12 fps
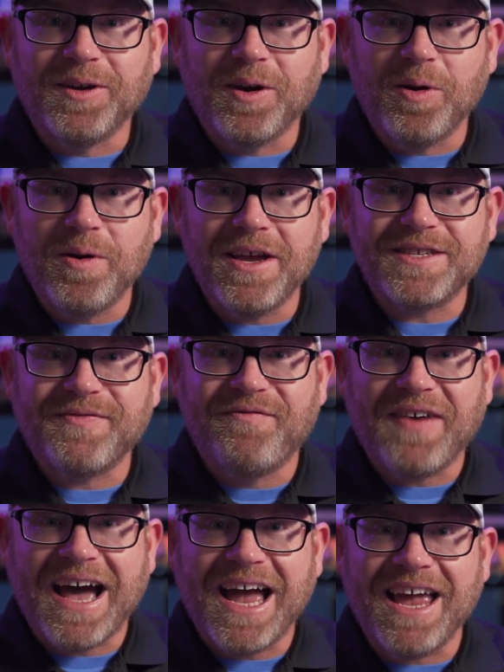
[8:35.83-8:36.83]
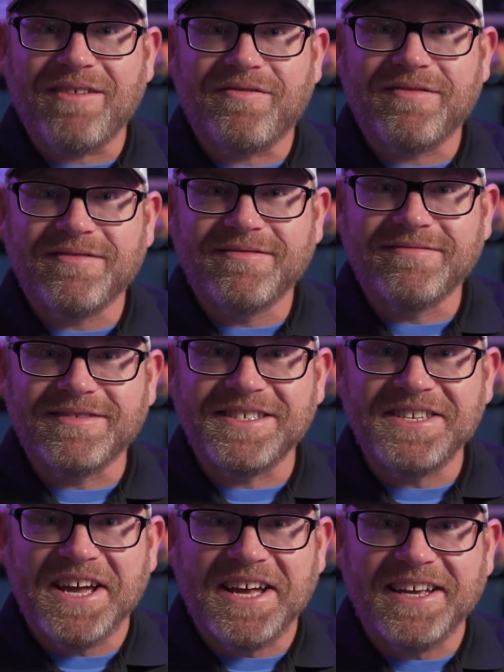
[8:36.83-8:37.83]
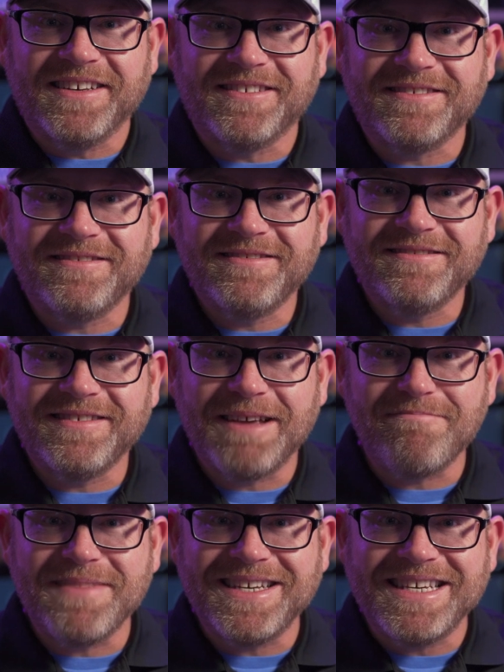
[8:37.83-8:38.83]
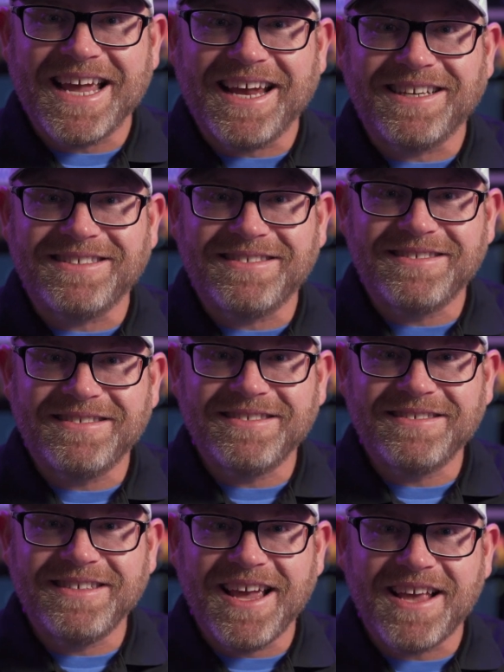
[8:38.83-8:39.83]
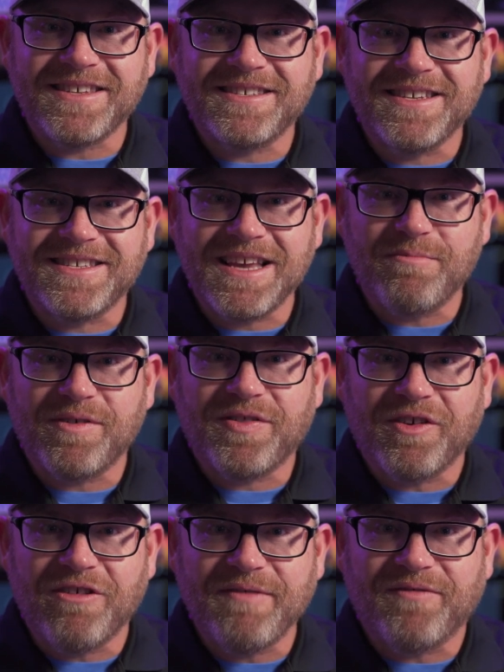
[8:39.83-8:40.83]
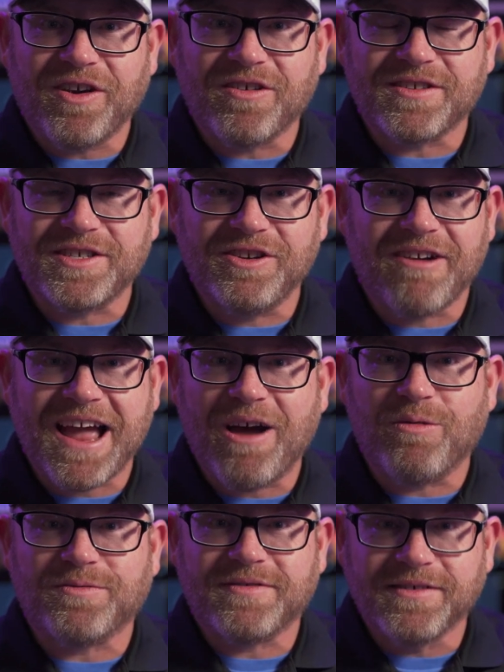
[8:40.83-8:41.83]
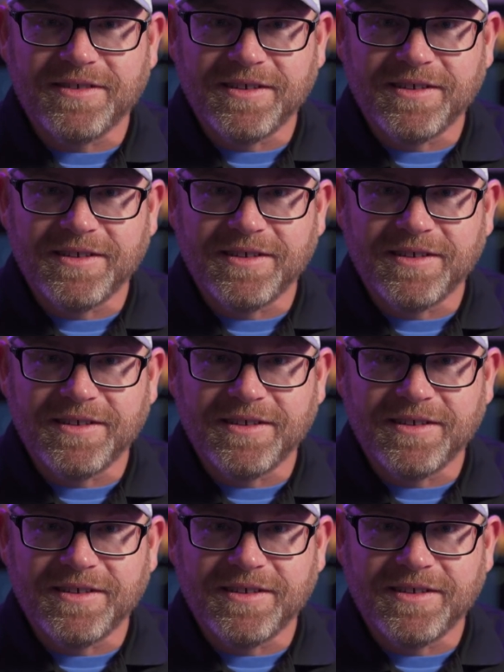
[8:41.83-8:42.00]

OS 5 is done at midnight. Yes, December 31st. You're out.